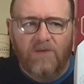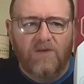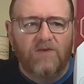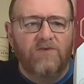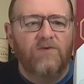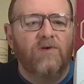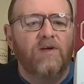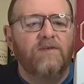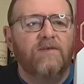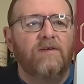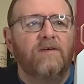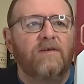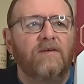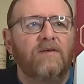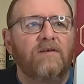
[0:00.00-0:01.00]
So it is.
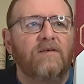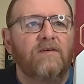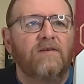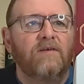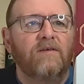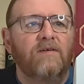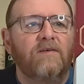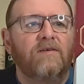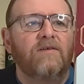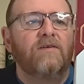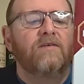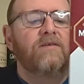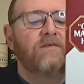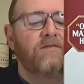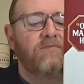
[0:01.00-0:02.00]

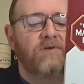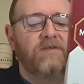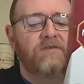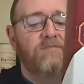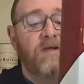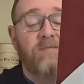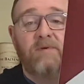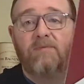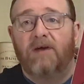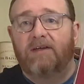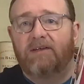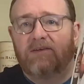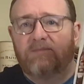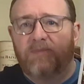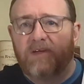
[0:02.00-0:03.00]
Which might be
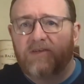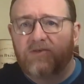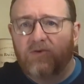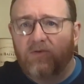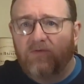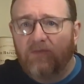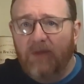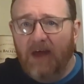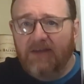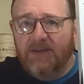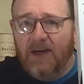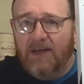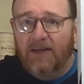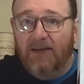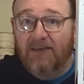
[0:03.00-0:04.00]
better being shown from that
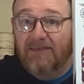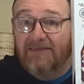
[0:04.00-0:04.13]
side.